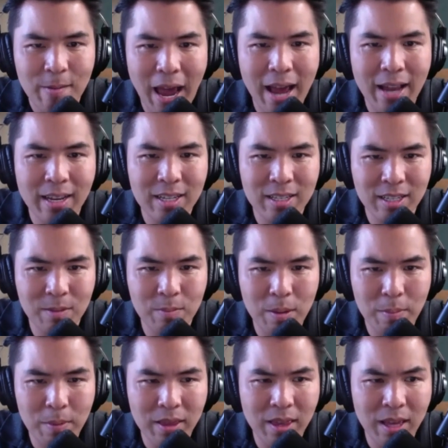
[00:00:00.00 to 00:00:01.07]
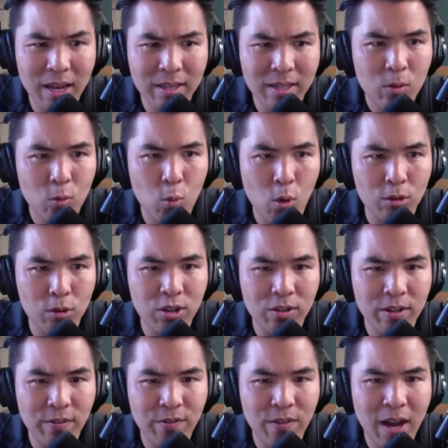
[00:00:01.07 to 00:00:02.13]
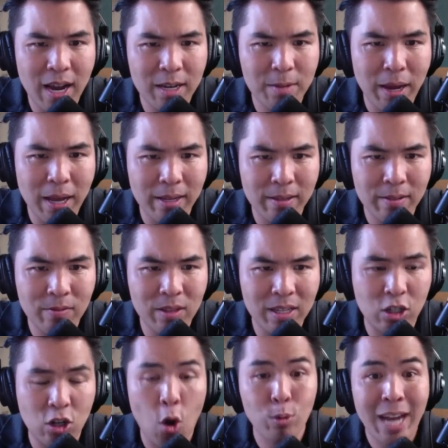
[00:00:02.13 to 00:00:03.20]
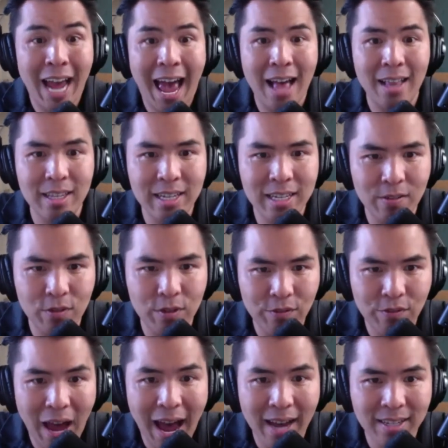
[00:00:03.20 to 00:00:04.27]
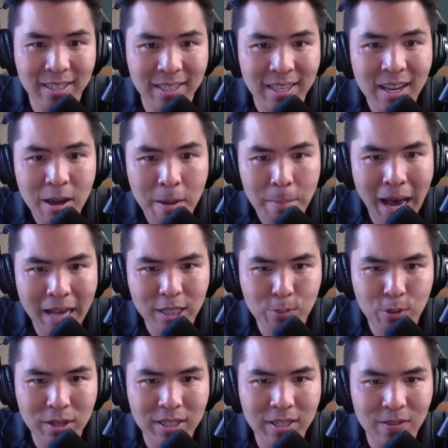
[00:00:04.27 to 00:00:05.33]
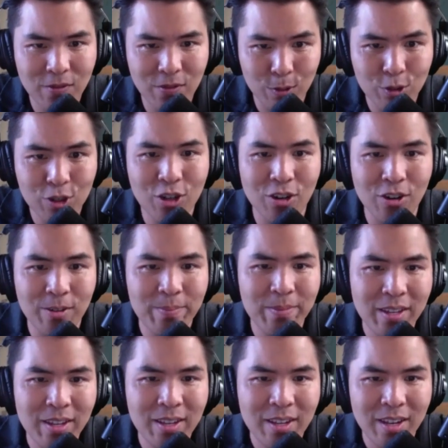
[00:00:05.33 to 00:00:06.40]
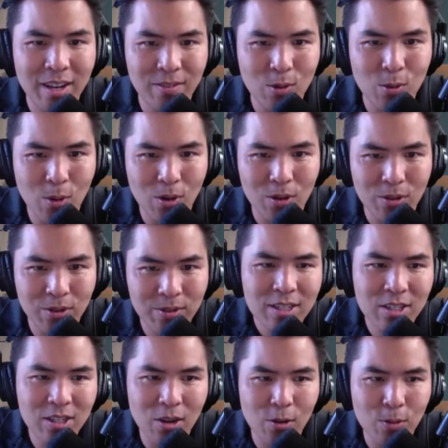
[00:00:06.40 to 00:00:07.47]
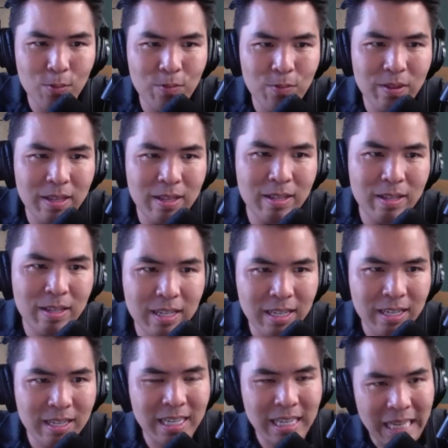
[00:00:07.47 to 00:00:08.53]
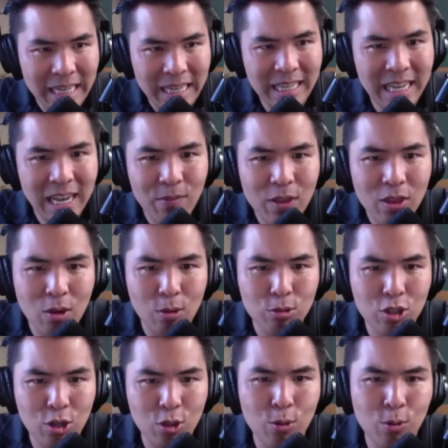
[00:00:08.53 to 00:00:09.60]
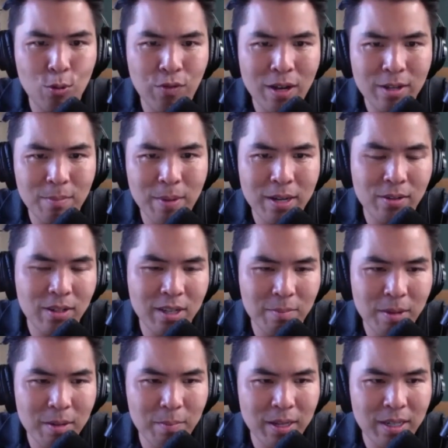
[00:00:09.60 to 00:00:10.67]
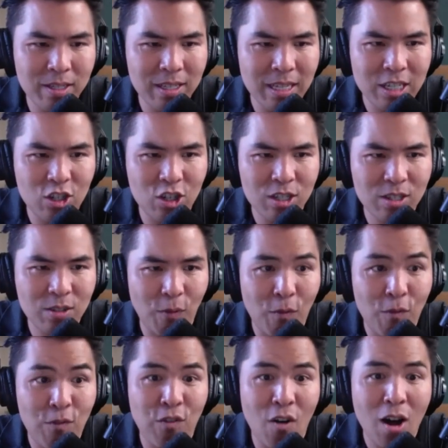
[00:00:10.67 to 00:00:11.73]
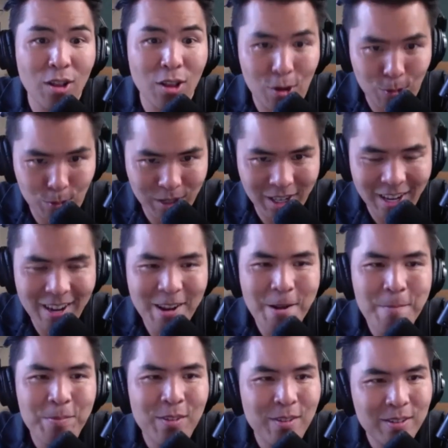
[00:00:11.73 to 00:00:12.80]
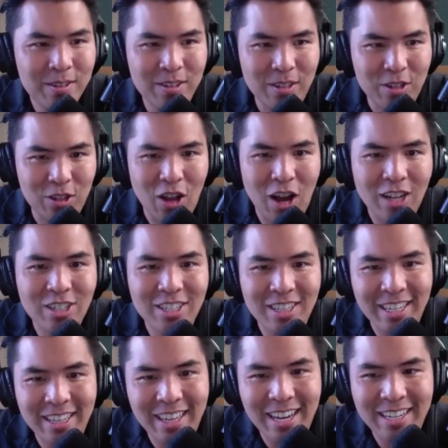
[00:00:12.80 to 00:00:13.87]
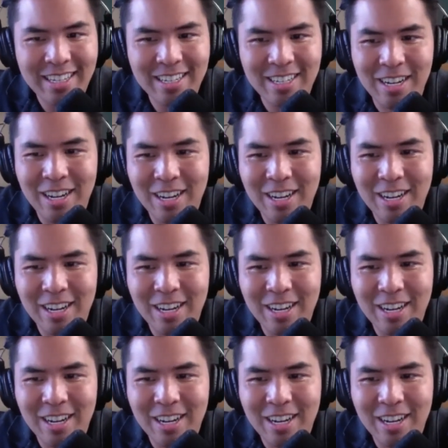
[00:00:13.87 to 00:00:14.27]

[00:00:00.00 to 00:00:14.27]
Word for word: And his commitment that worlds are defined by the totality of the facts, past, present, and future of a world. So given those two fundamental commitments, it just follows logically that